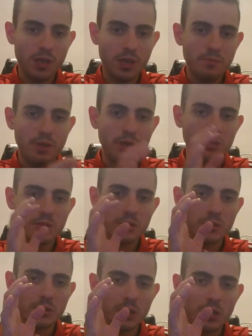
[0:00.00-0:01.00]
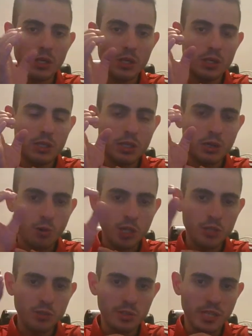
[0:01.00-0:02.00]
because the
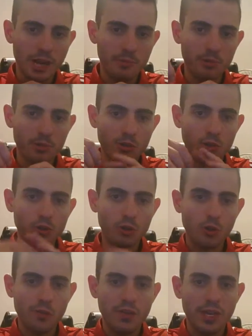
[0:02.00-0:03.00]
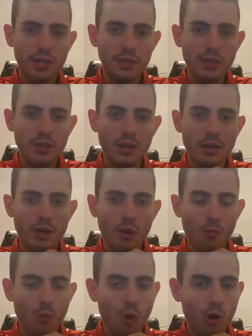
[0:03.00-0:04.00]
questions that I put in the survey
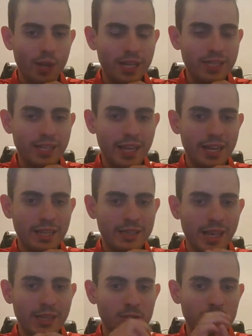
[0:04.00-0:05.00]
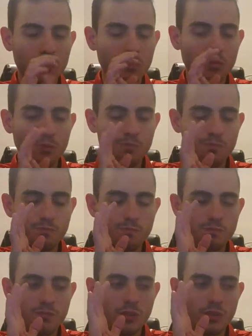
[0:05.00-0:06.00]
were indicating as to,
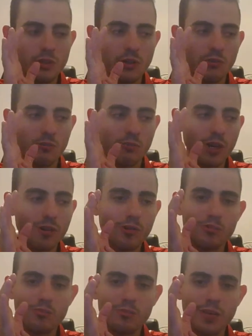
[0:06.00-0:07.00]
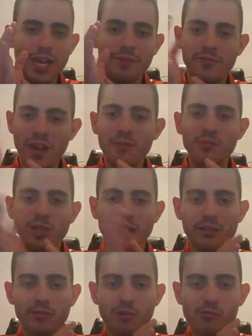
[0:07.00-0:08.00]
you know, whether a
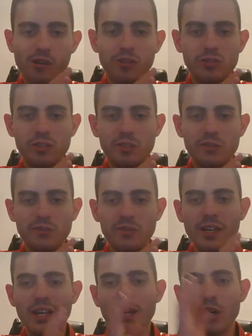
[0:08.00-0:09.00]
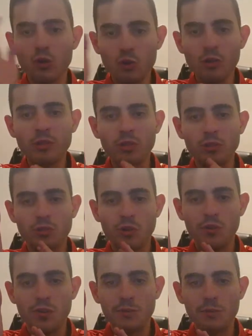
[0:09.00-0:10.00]
family or relative doing the
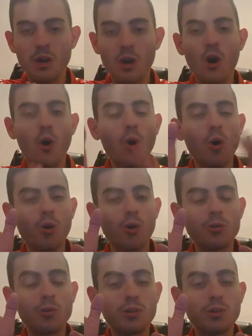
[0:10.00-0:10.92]
survey or